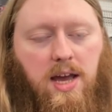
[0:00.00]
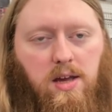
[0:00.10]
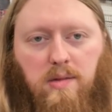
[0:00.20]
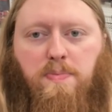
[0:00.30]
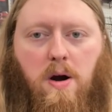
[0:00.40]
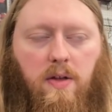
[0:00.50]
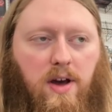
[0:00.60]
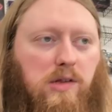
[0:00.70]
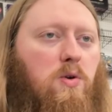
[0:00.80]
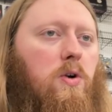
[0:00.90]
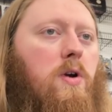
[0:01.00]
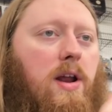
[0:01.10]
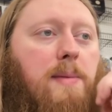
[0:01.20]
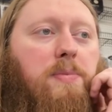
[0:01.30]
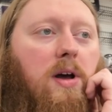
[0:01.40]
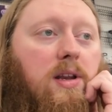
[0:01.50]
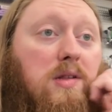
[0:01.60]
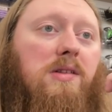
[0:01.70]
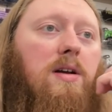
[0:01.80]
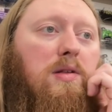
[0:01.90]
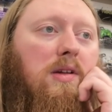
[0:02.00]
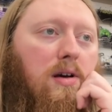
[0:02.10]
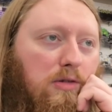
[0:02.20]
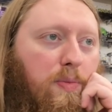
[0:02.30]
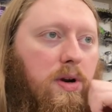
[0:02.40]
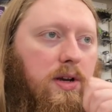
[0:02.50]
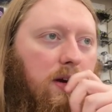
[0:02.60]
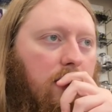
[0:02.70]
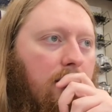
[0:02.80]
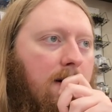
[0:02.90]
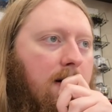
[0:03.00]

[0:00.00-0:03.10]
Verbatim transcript: is part of that store credit, but still sales are pretty good.